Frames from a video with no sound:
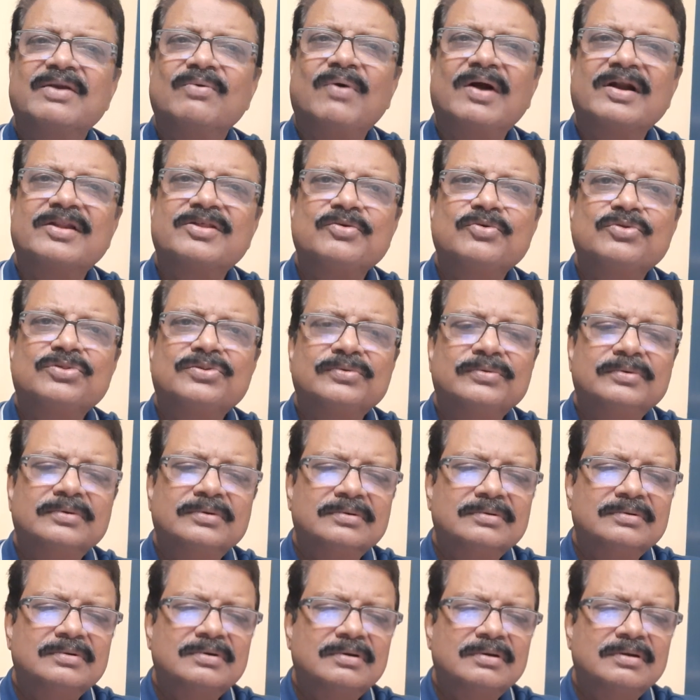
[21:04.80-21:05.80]
what you should?
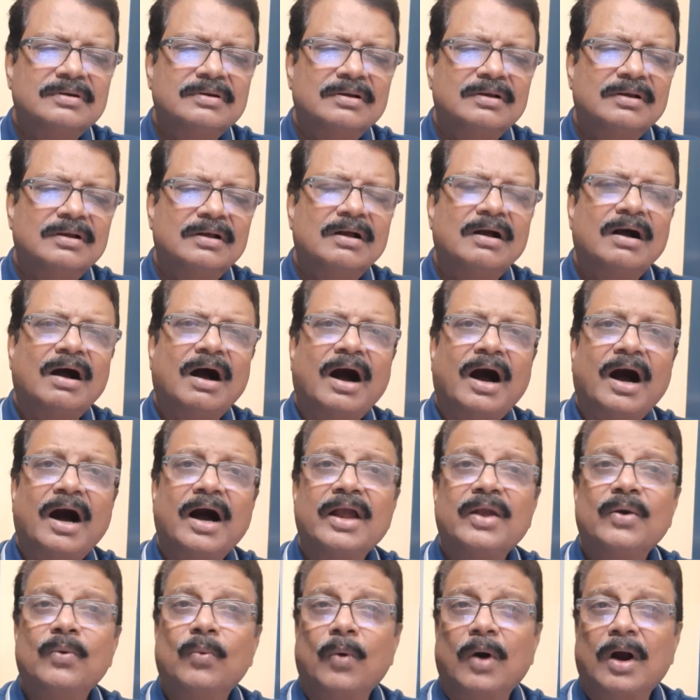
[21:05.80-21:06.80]

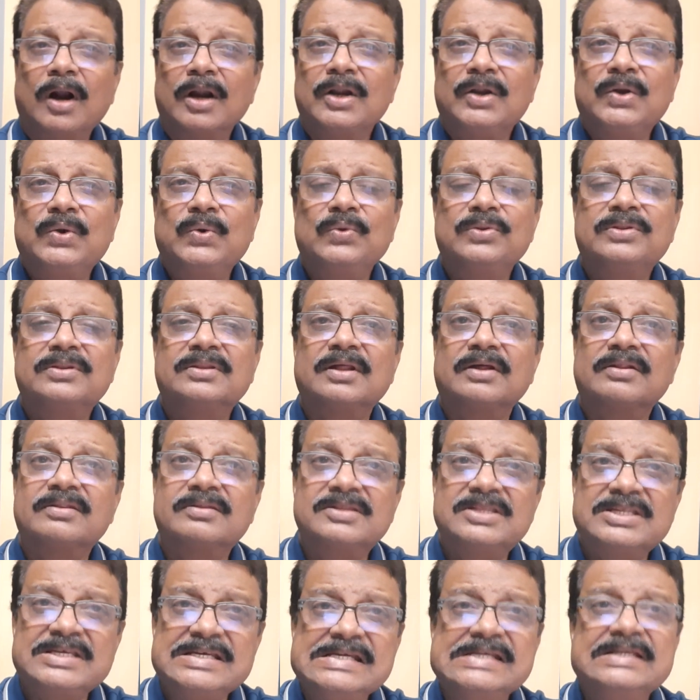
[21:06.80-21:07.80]
I want to
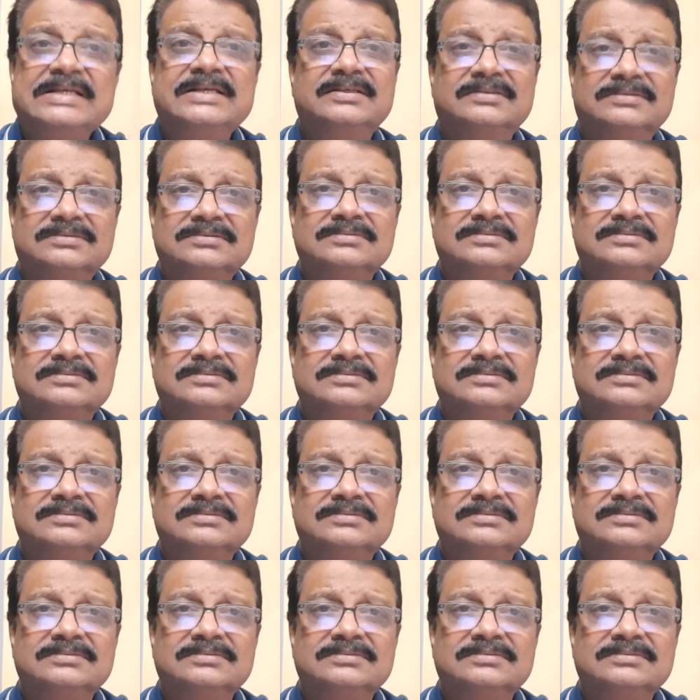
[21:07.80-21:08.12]
succeed.